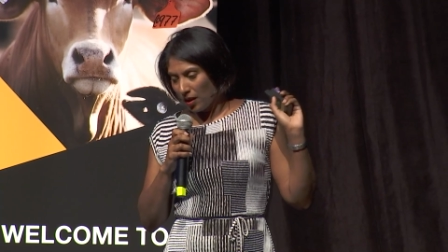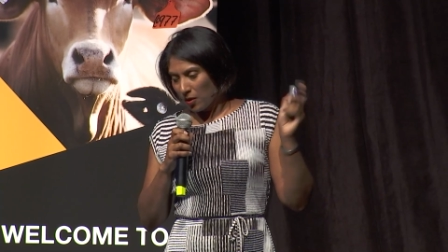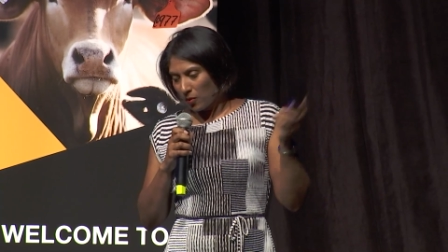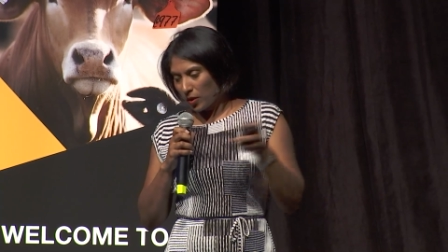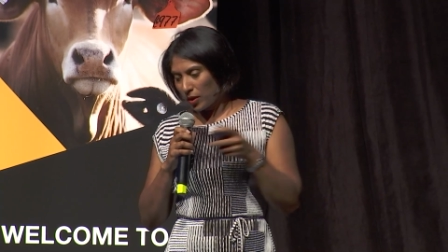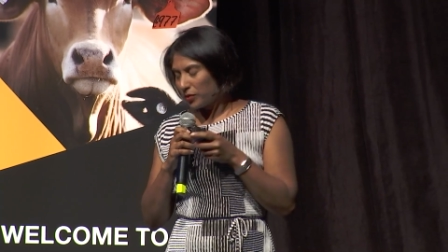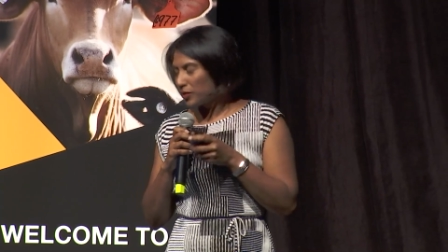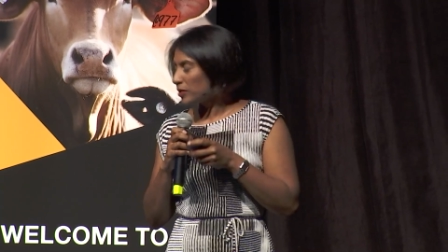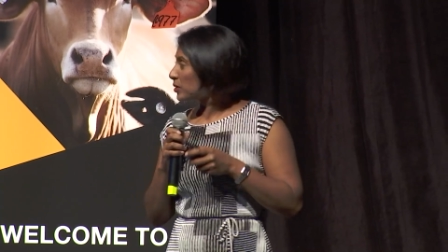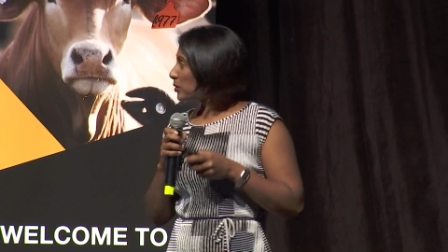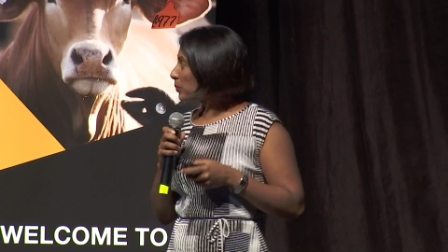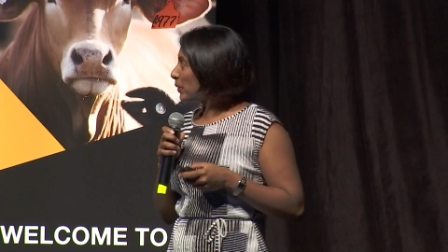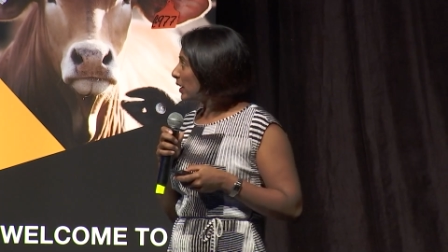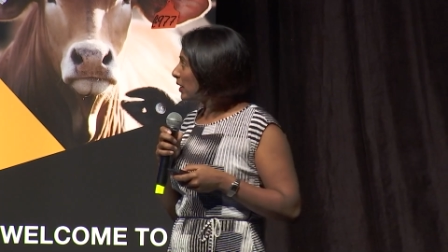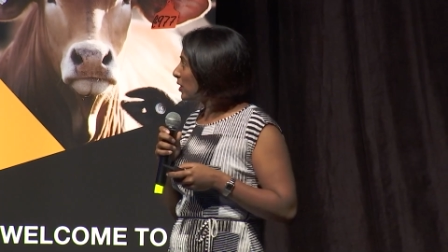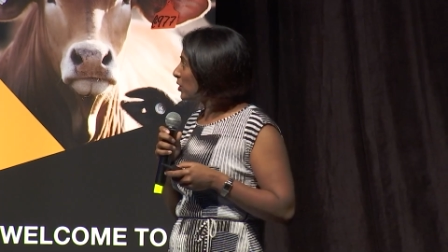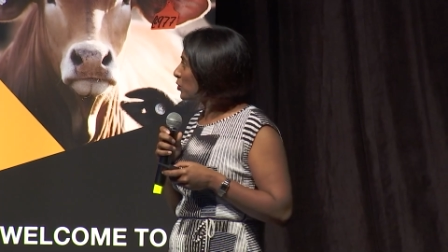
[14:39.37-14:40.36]
one of them's a
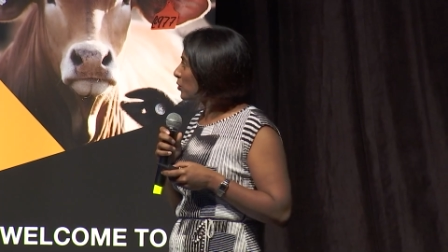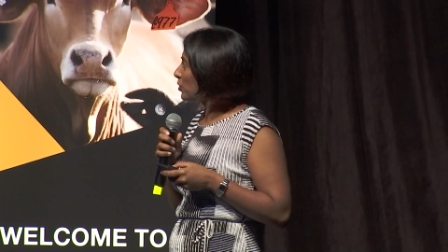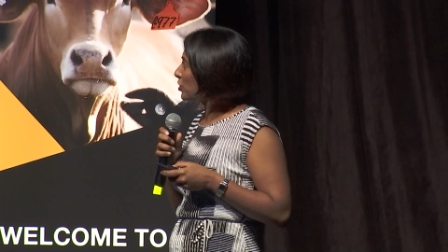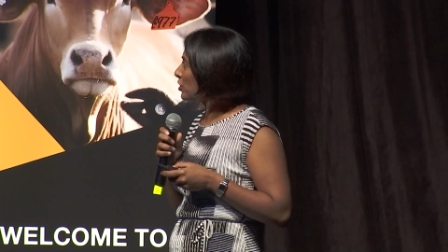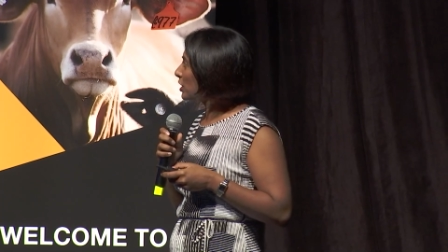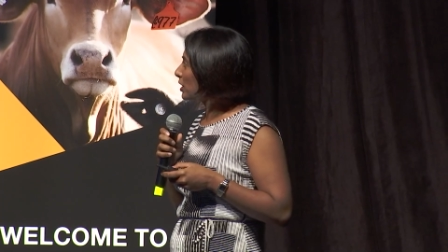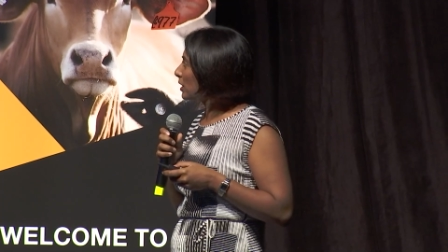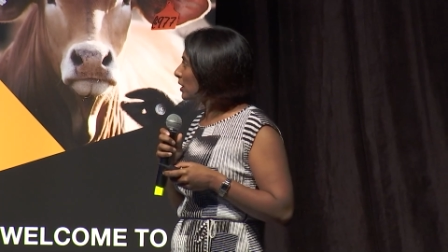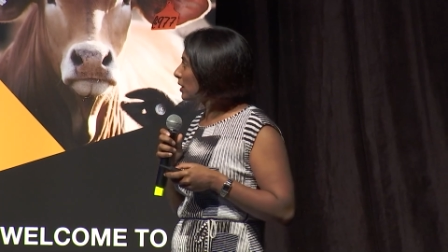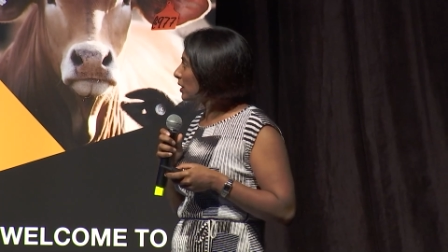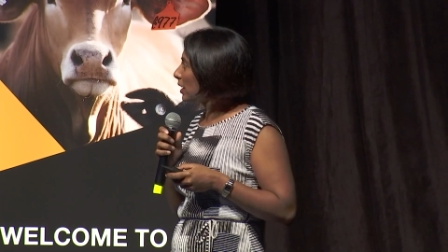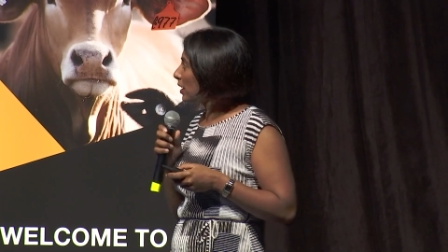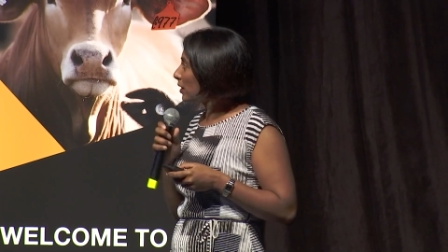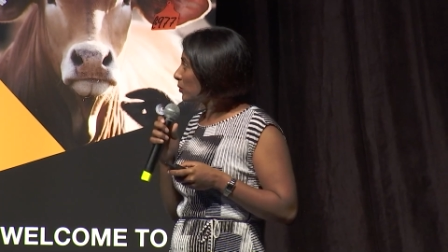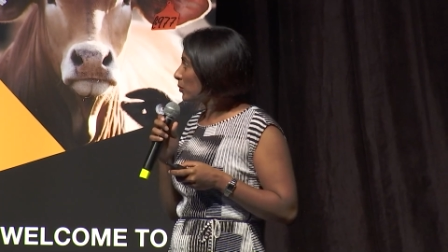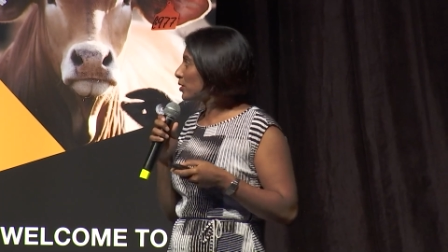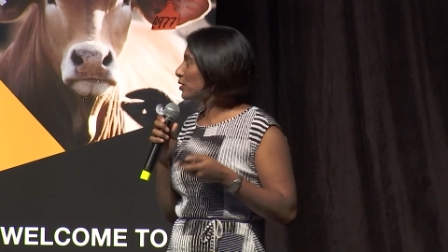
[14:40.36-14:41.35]
pediatrician and the
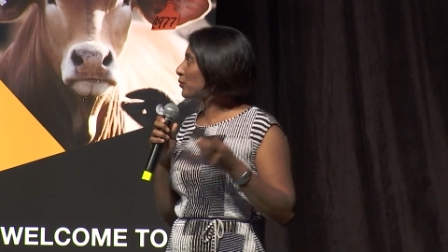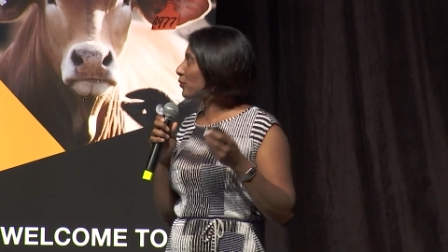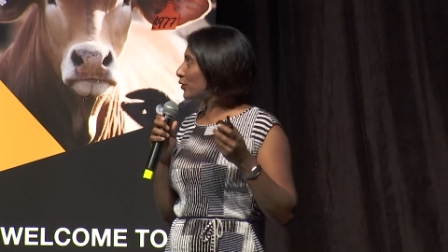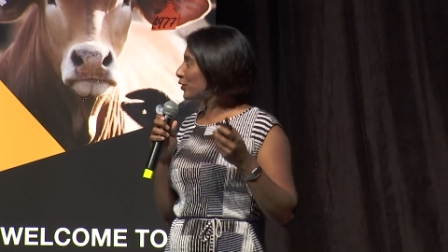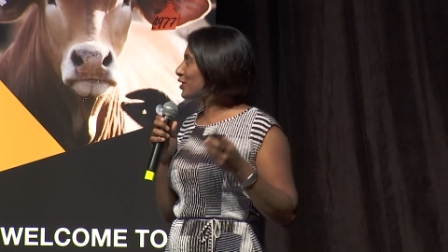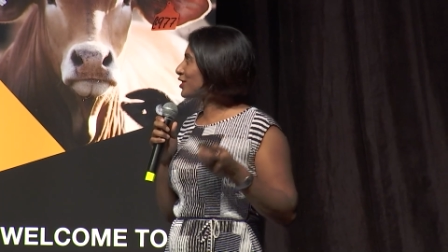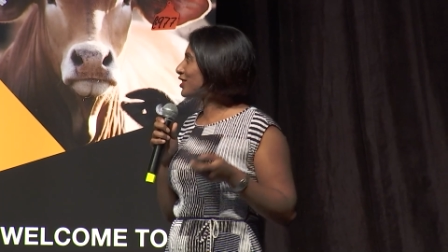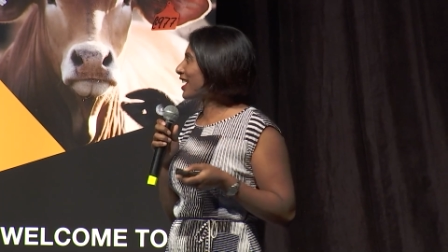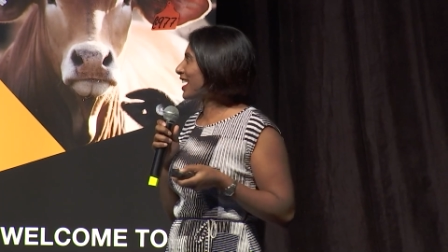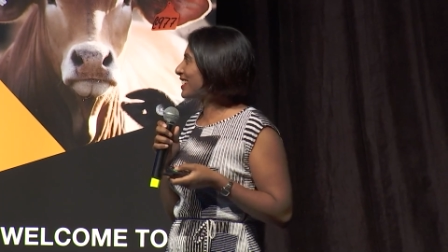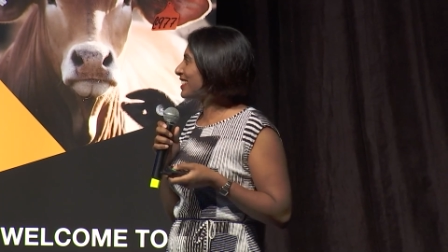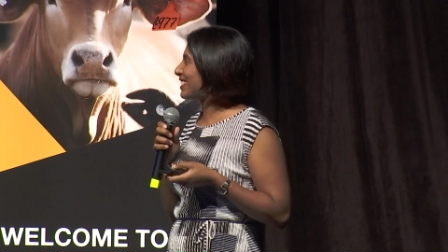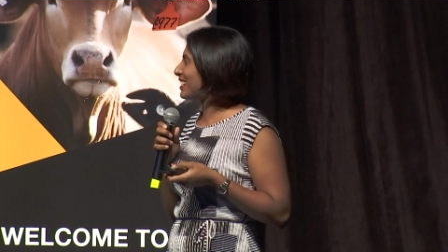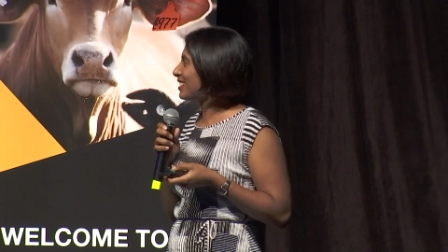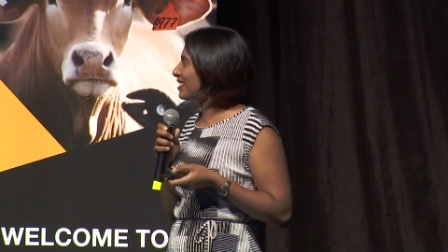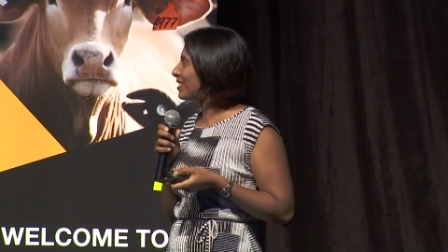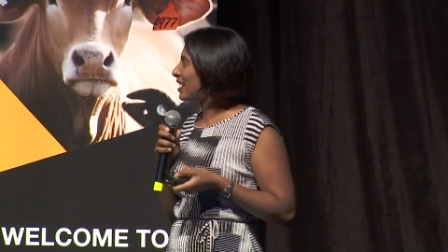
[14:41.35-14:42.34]
other one's a food
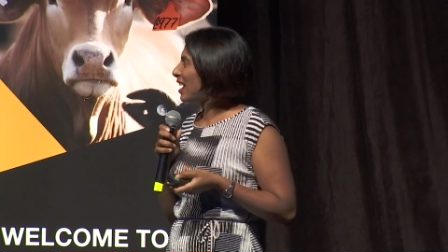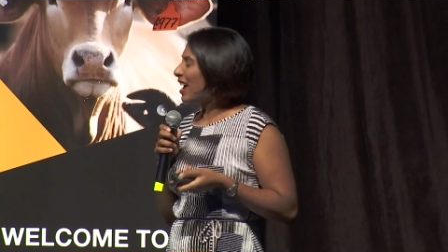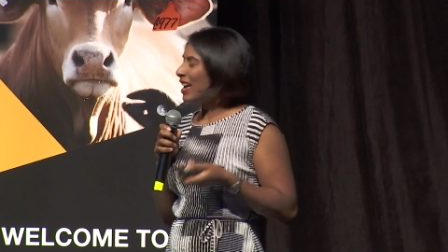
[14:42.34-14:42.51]
scientist.